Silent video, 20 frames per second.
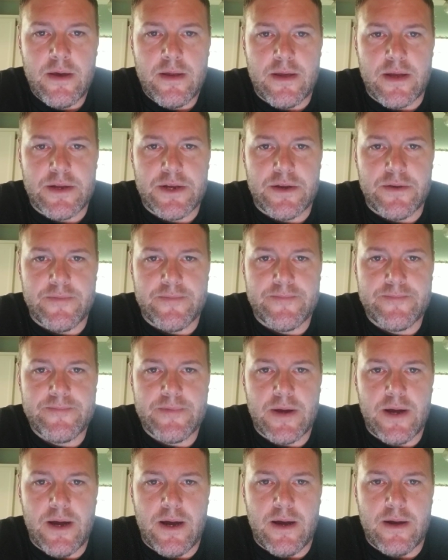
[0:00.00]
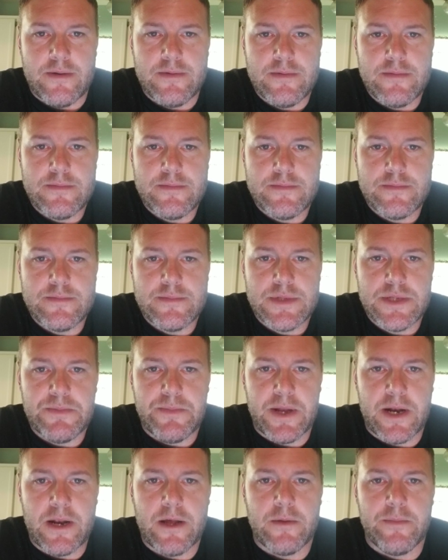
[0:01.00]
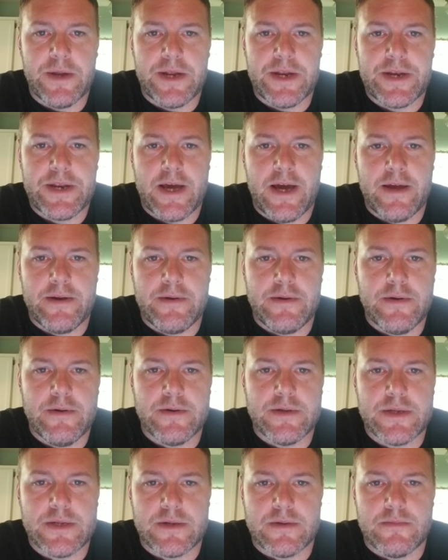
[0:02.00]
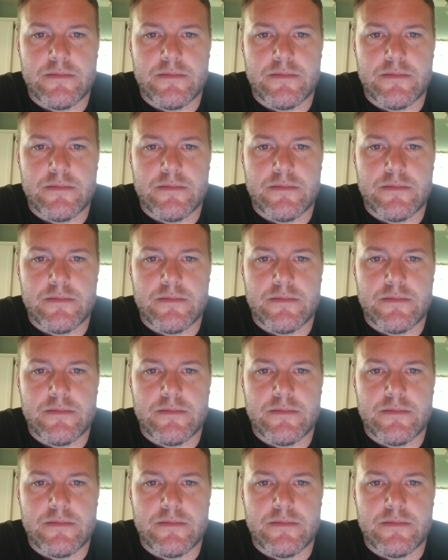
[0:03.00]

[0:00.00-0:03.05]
that you've spent a little bit of time doing